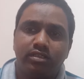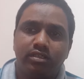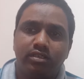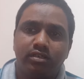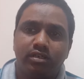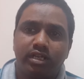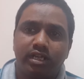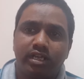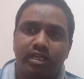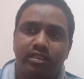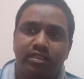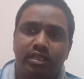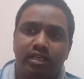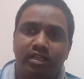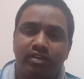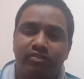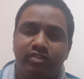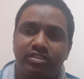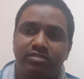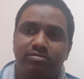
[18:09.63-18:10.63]
Okay, the
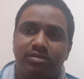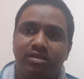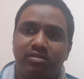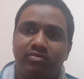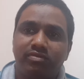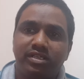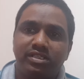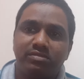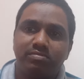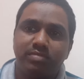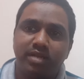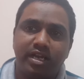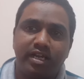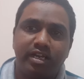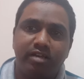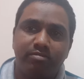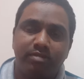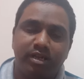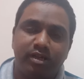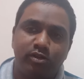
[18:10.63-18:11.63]
investment was made
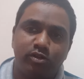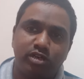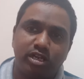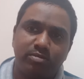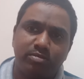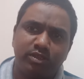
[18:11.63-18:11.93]
in metro rail.